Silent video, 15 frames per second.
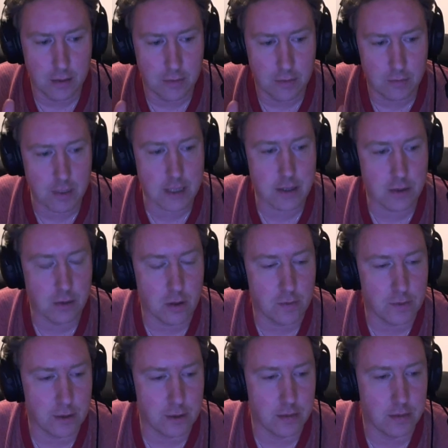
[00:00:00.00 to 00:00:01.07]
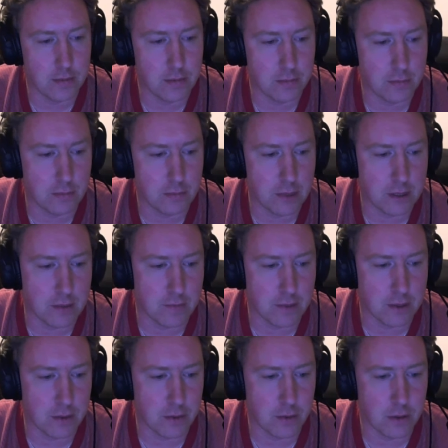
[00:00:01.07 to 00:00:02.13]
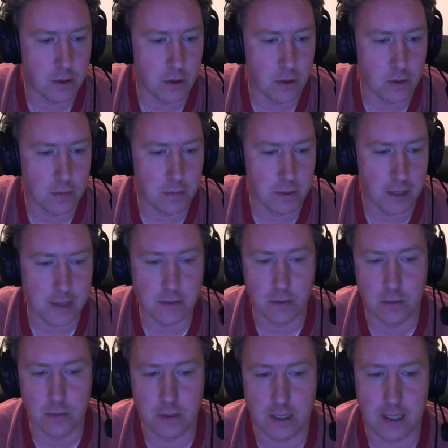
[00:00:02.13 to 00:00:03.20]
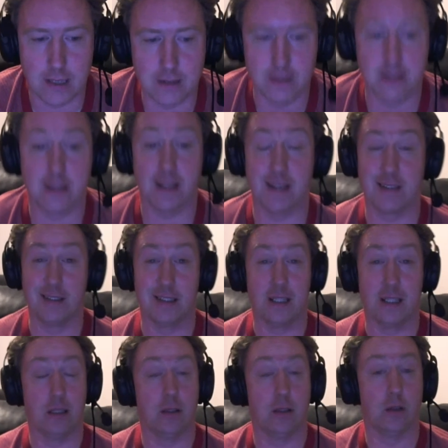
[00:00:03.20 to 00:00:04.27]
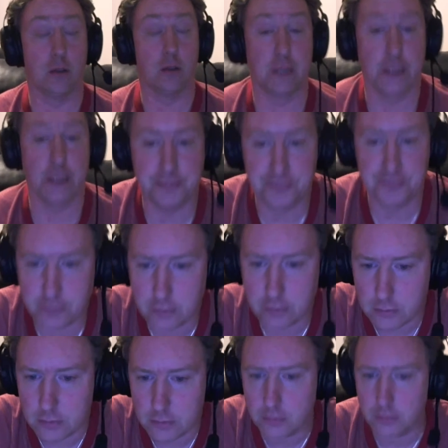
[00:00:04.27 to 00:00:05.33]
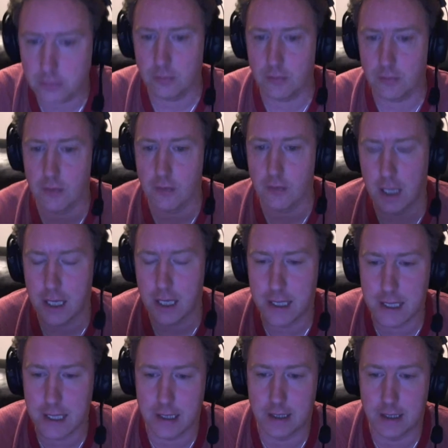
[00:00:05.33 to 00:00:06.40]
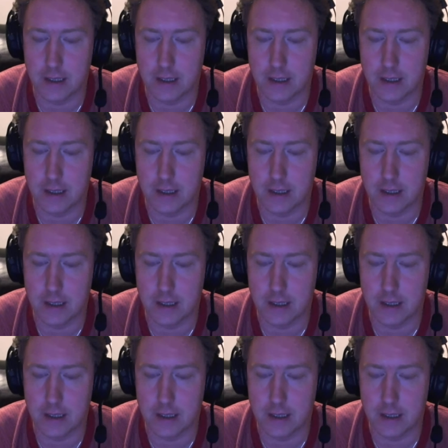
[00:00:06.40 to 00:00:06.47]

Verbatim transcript: Richard Coughlan made a video called Political Correctness Isn't Killing Comedy, and uh,